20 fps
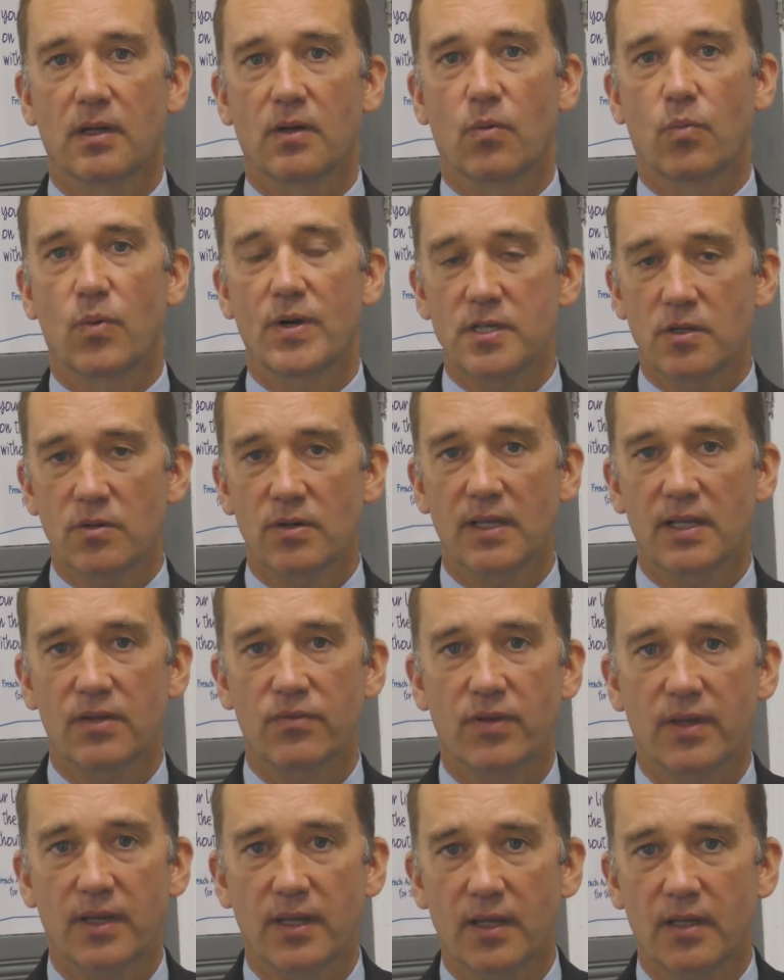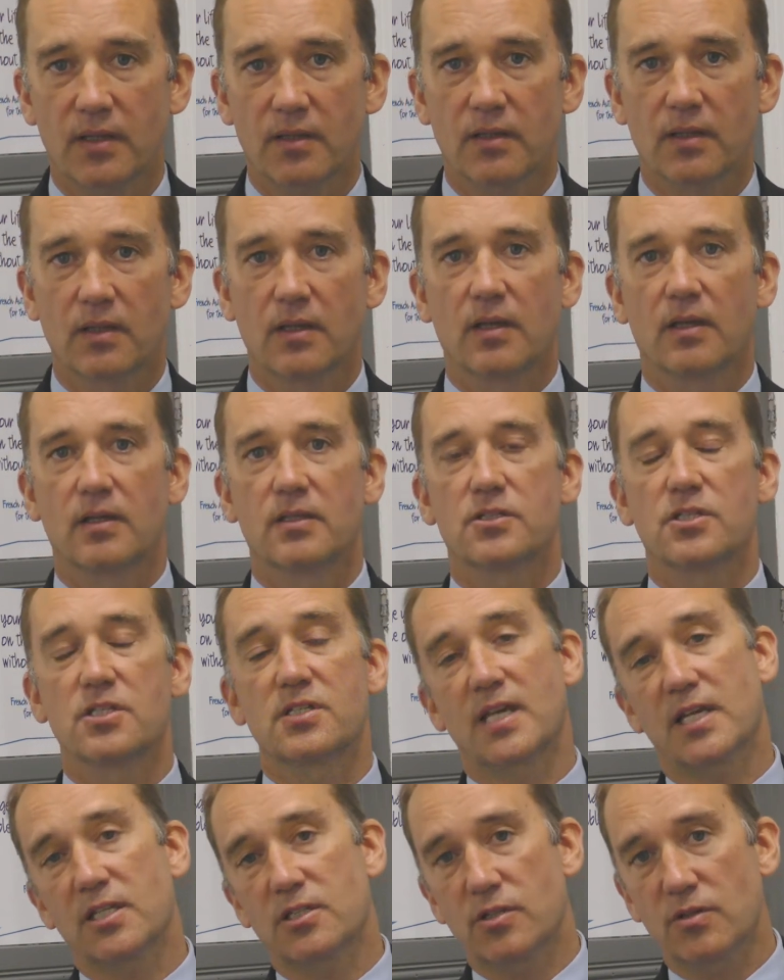when you leave here, to
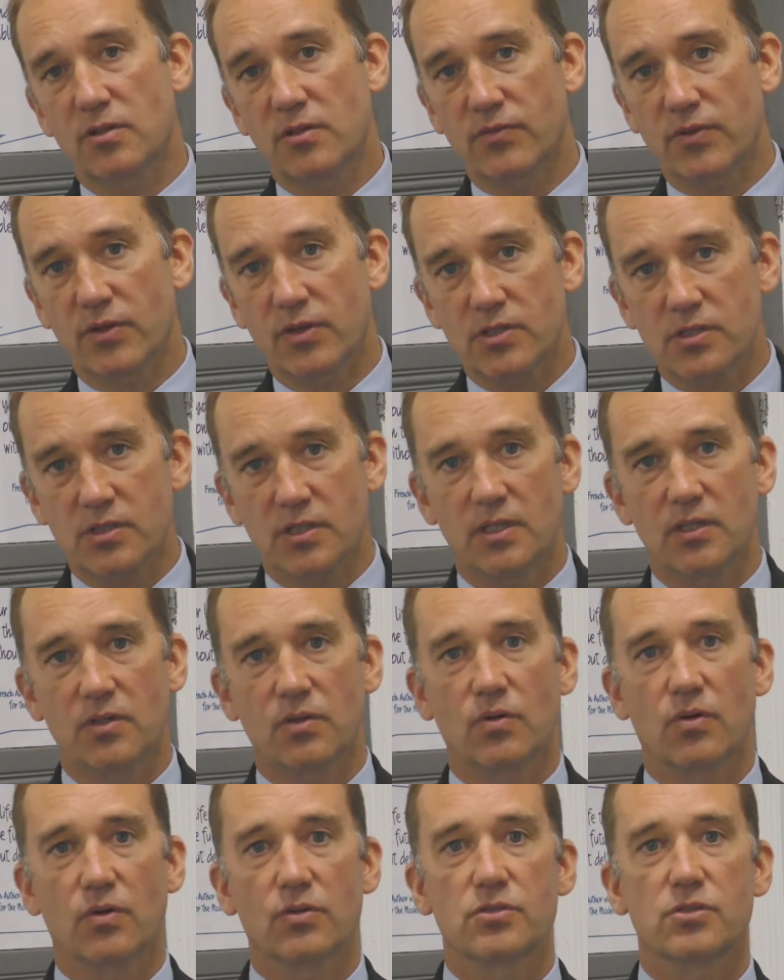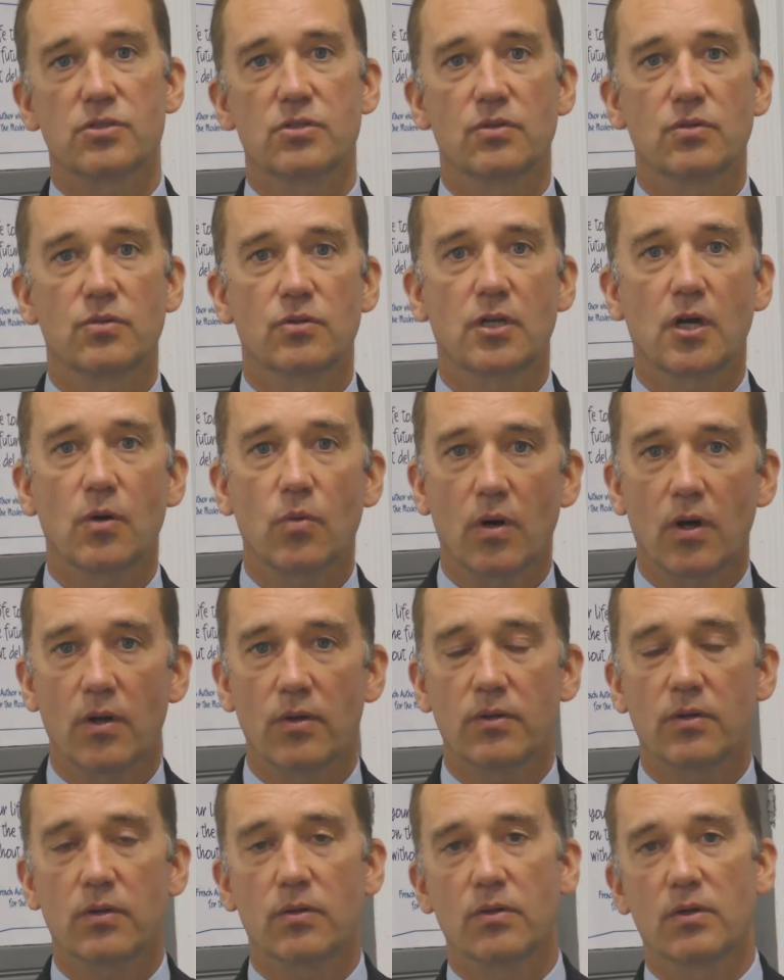take to university, or to go
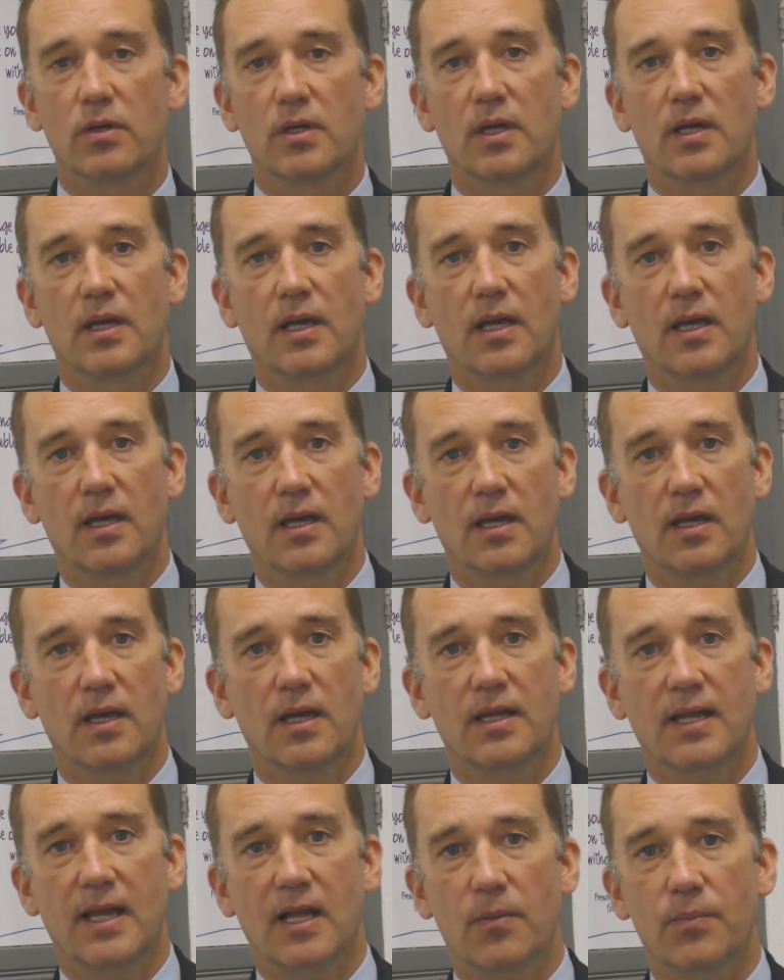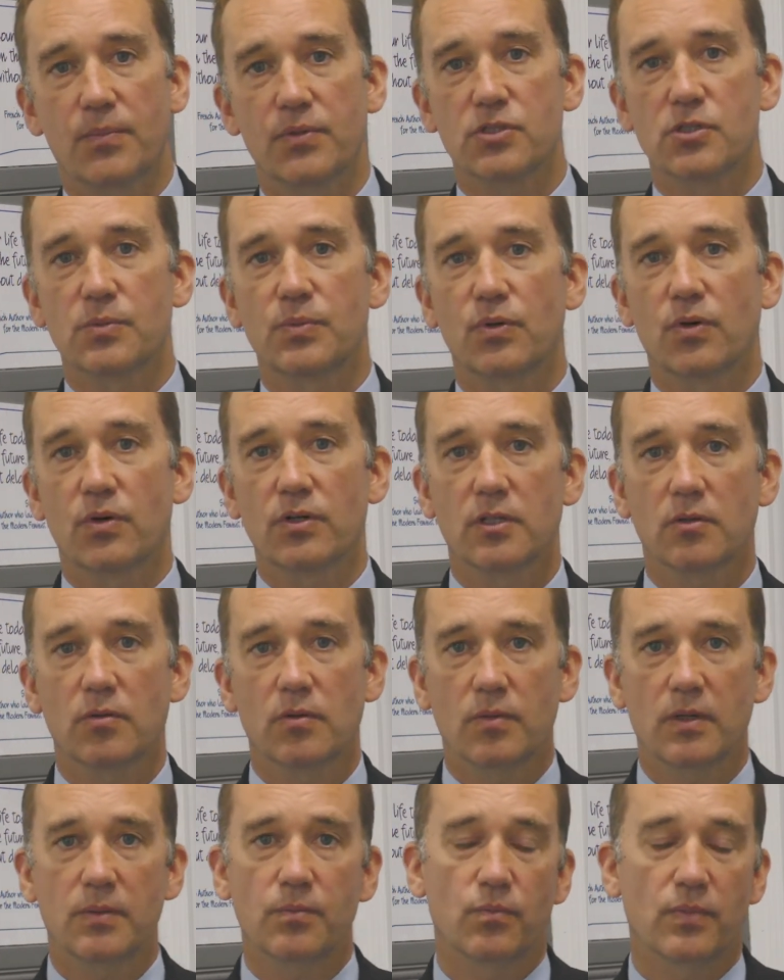on and help and support you
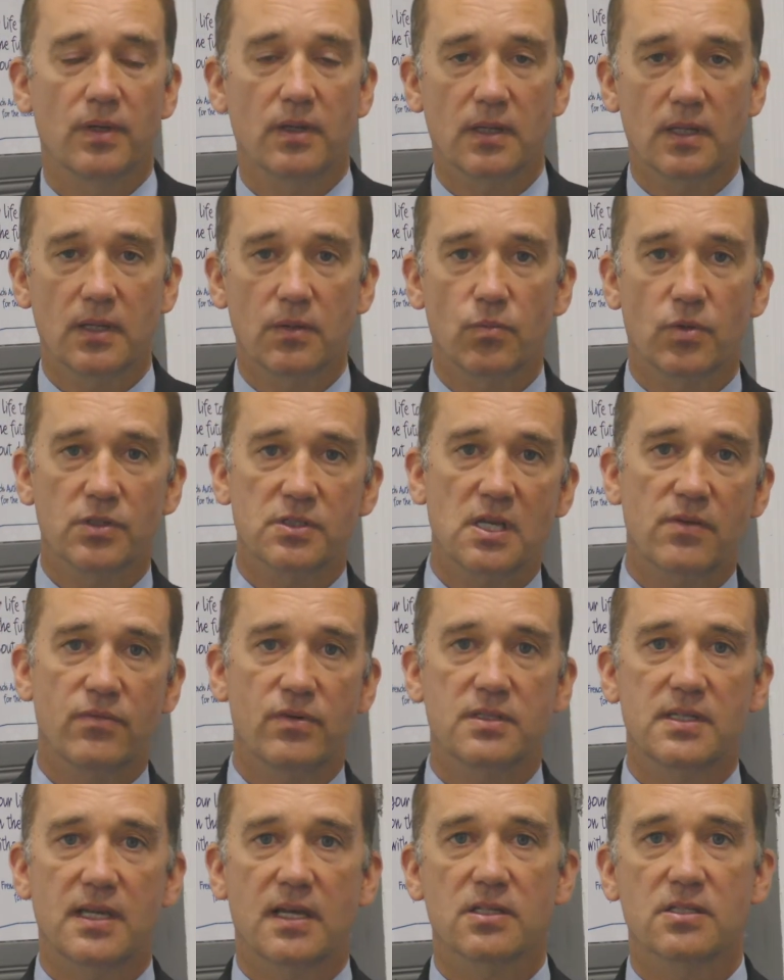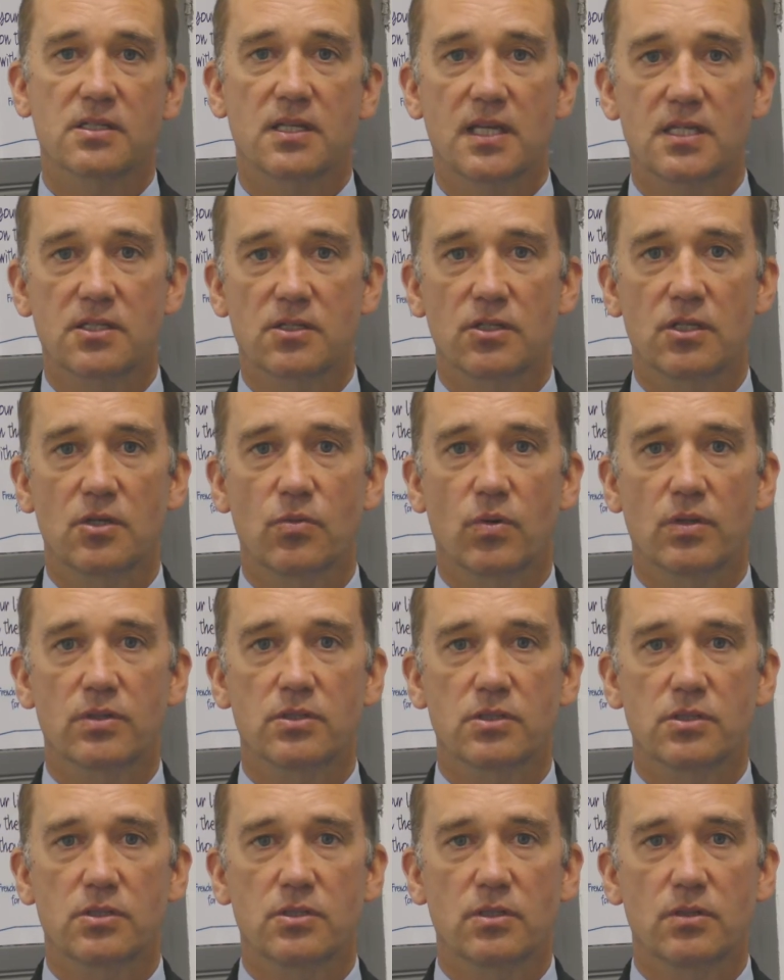in whatever else it is that you want
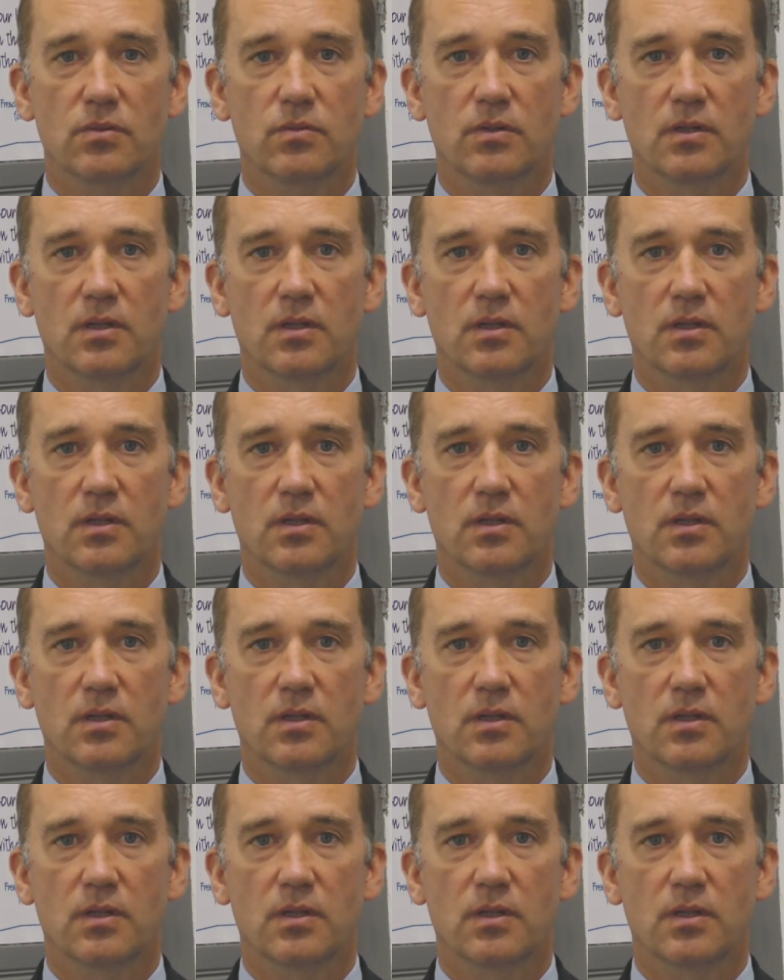to do.